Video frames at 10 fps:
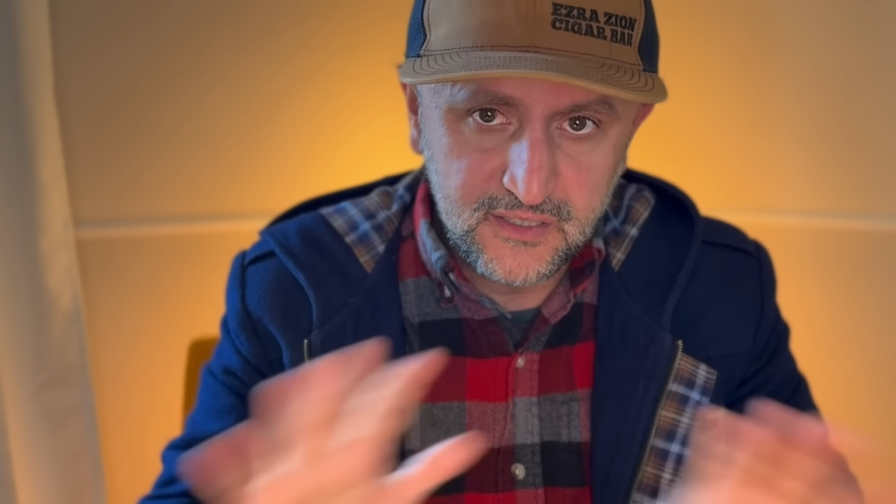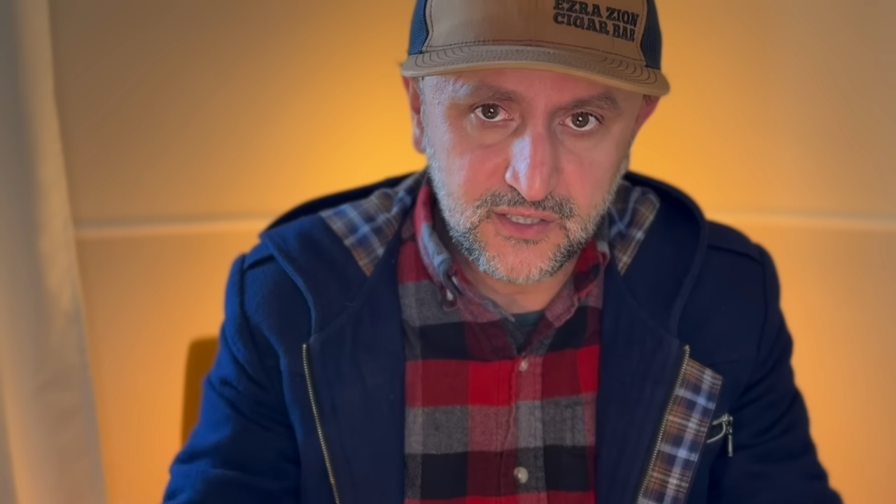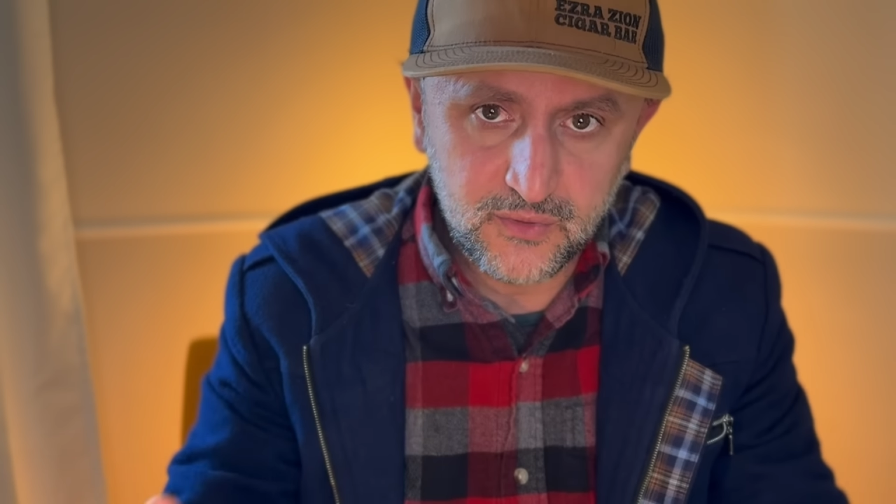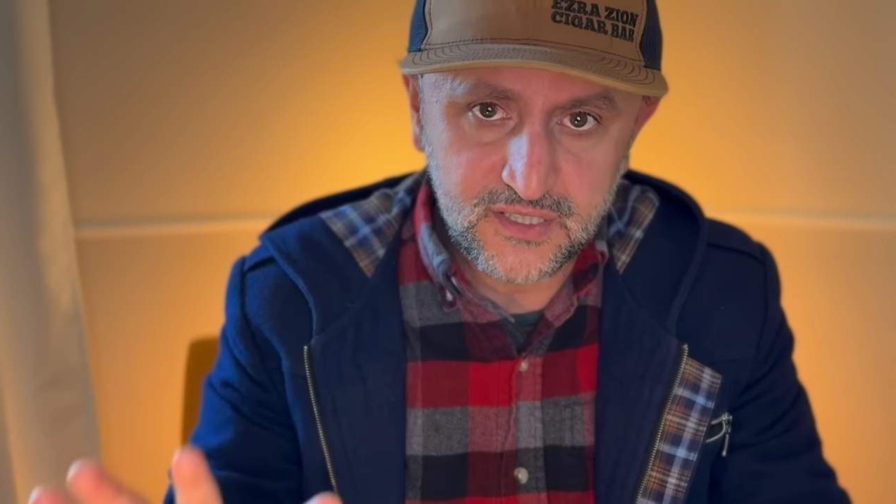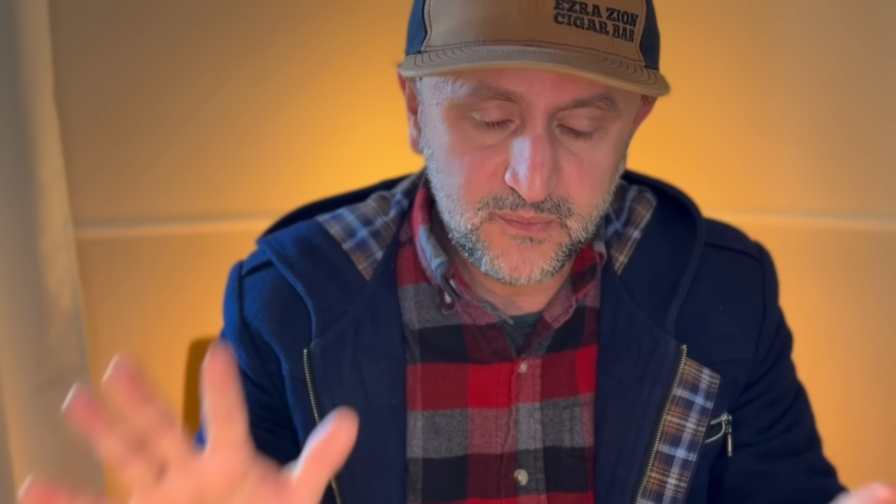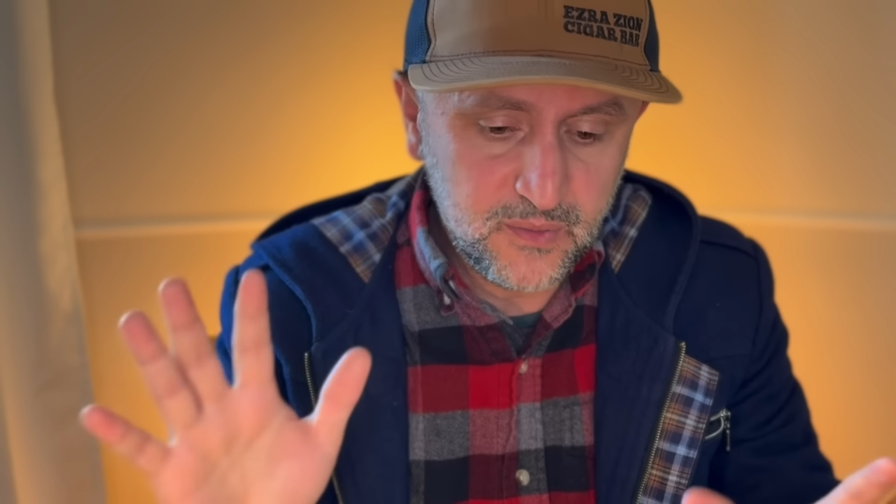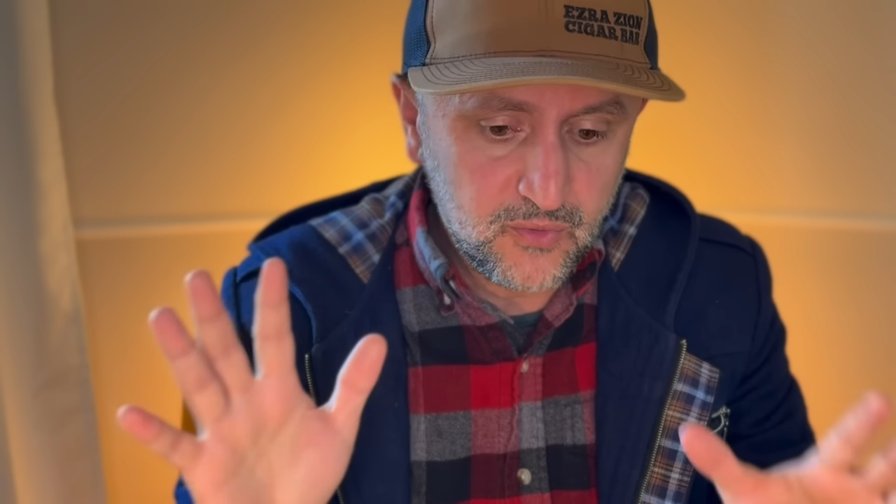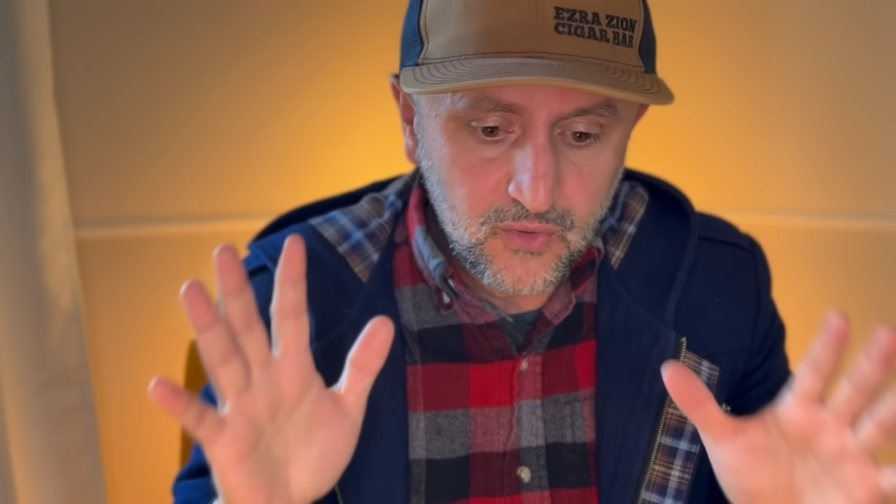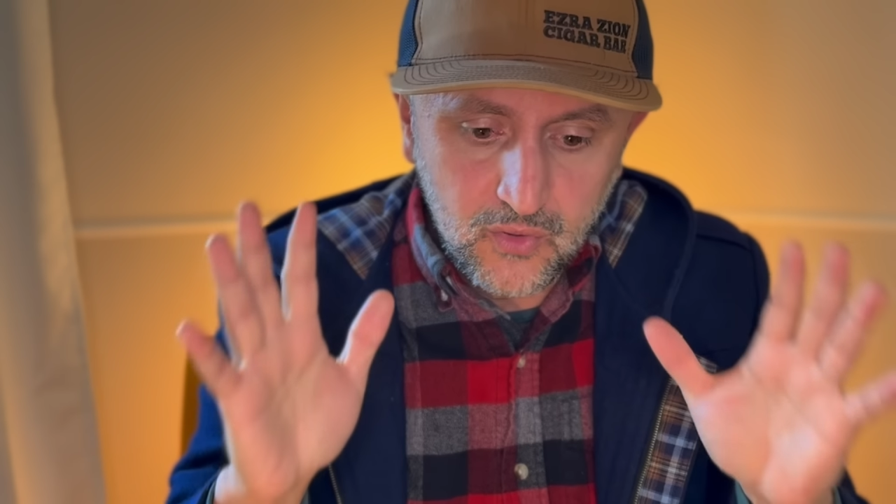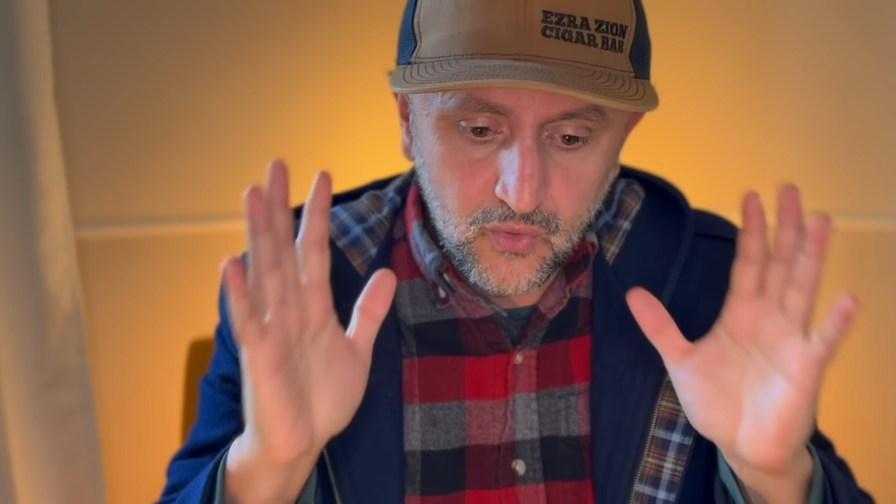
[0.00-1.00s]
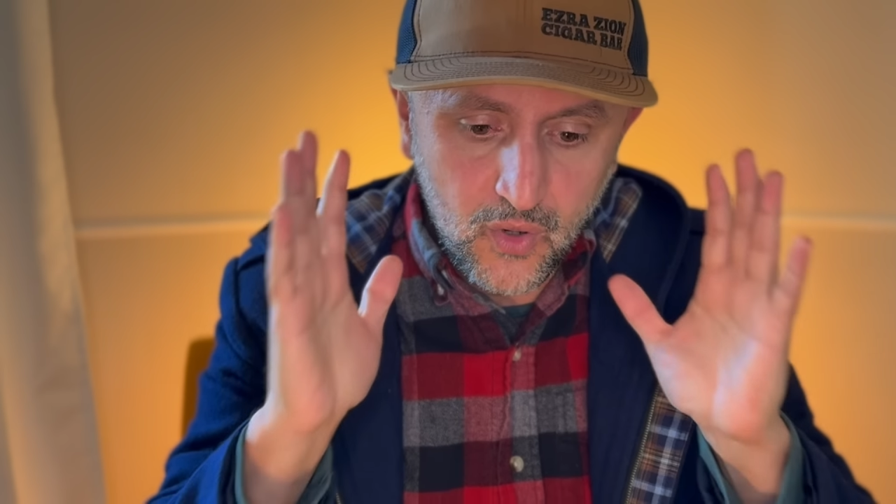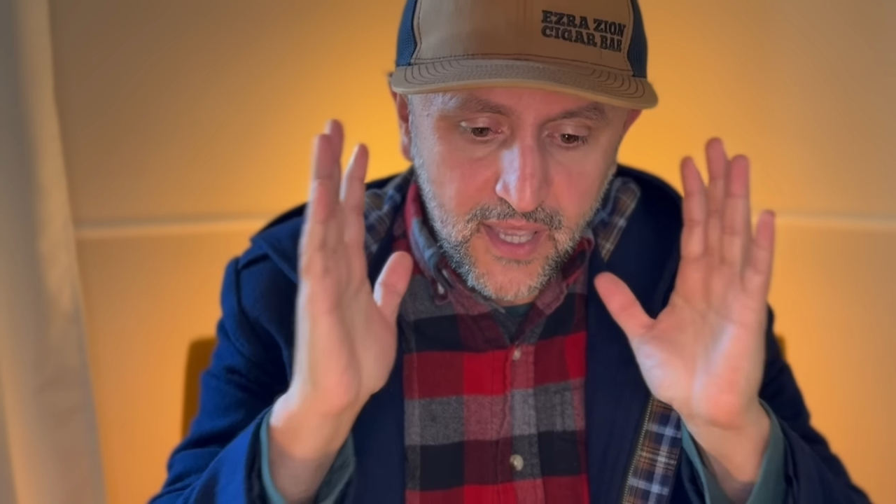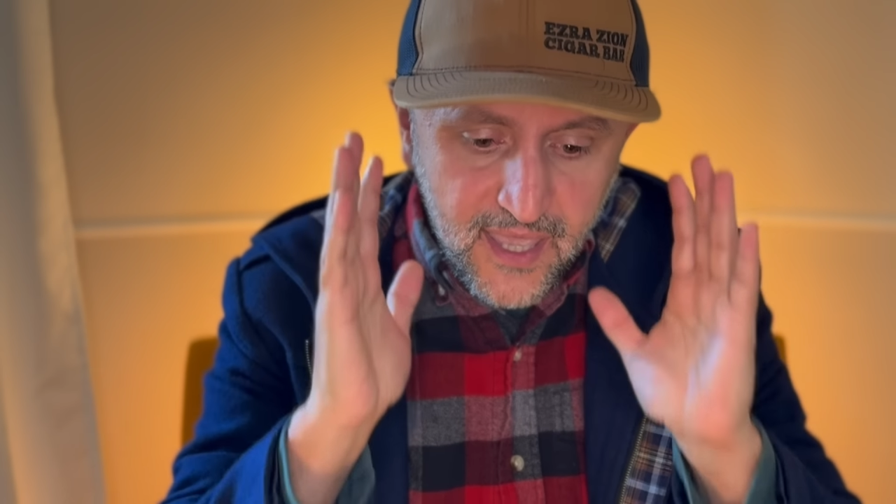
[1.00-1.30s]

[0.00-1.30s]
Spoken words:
terrorists, people who